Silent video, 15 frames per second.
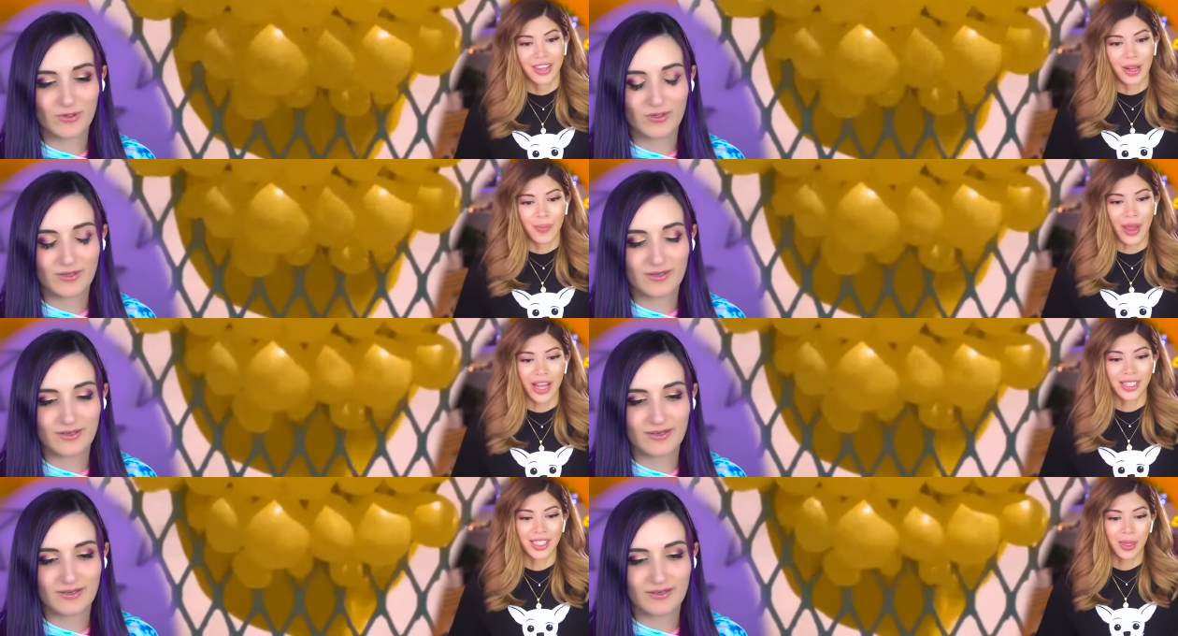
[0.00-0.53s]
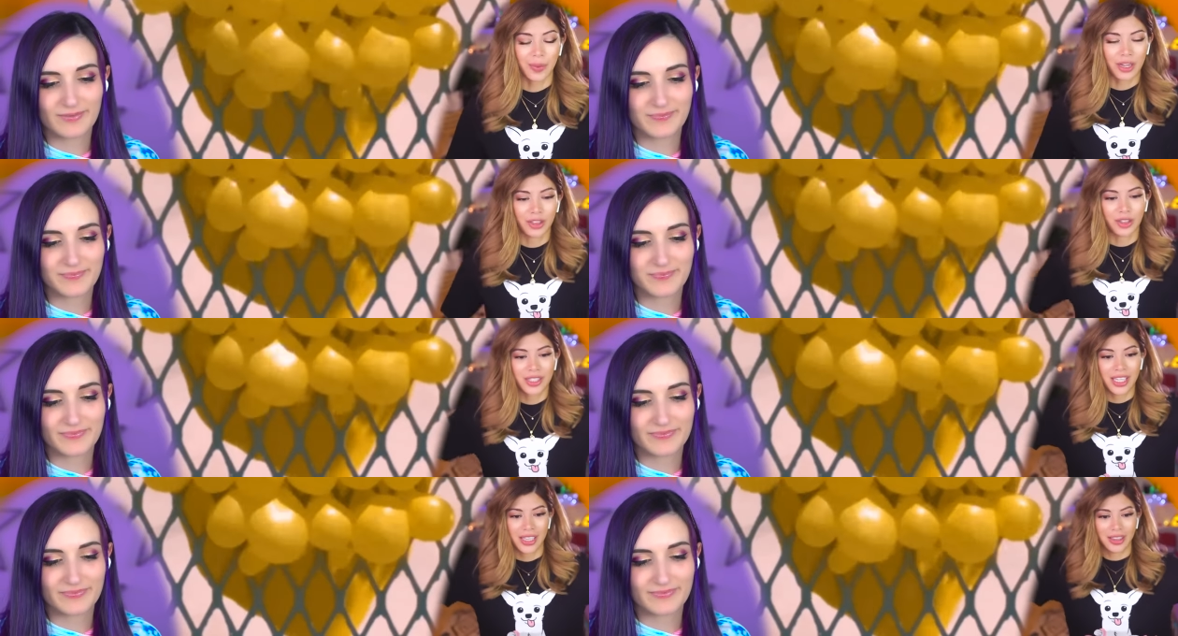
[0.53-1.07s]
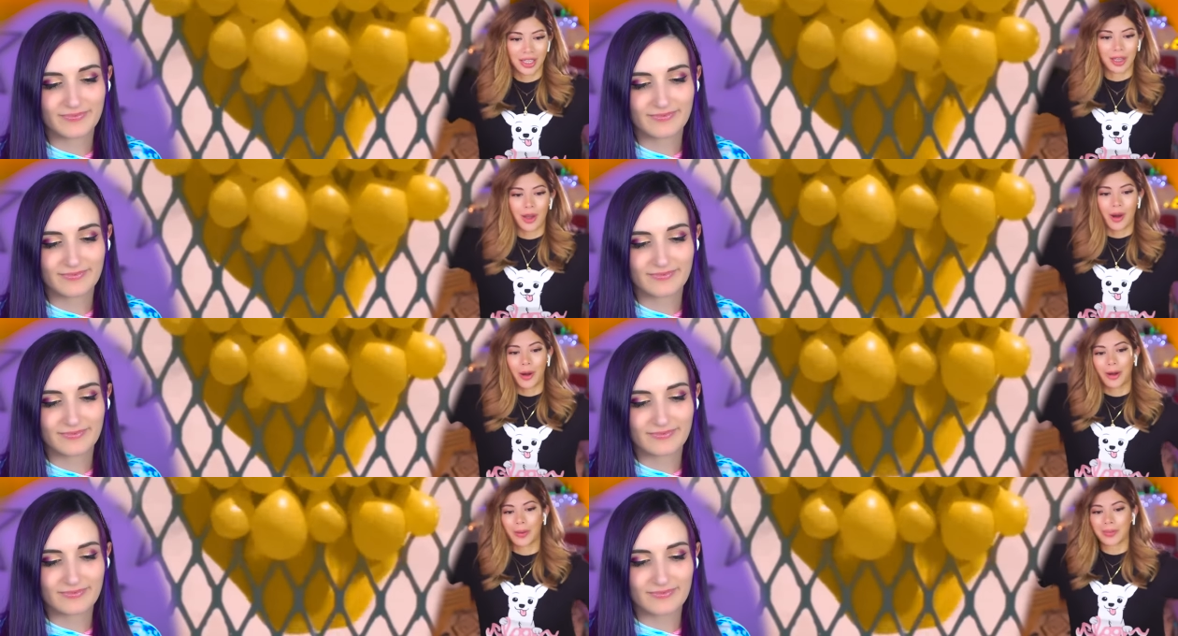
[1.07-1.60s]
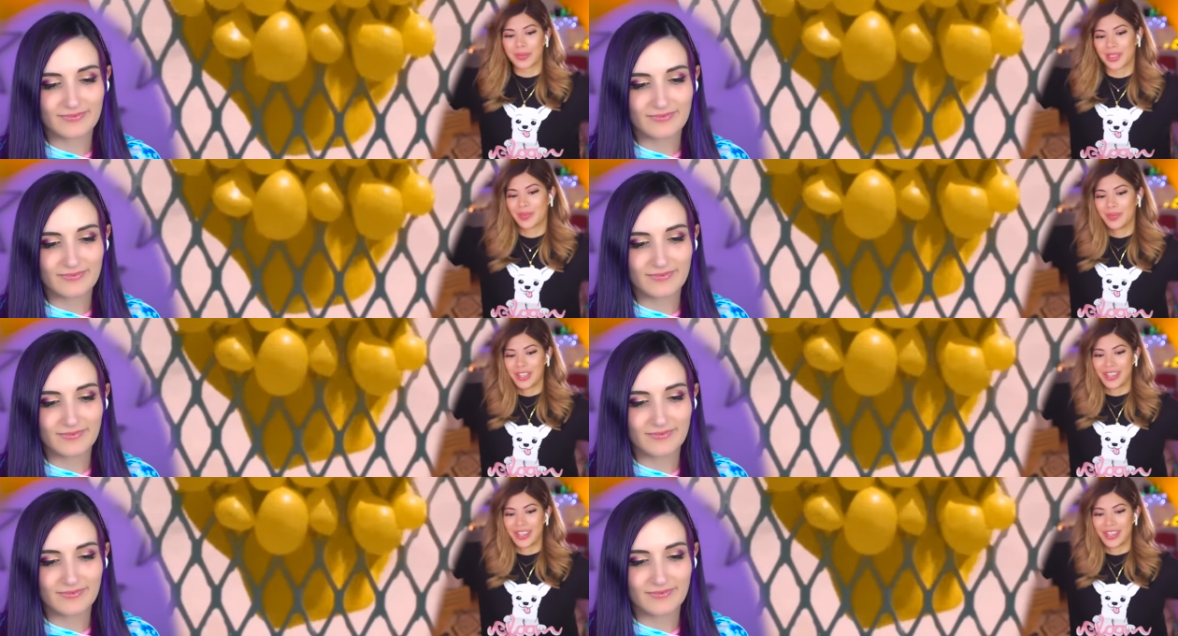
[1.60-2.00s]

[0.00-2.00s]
Speaker 1: And then he backs up and it looks like little arms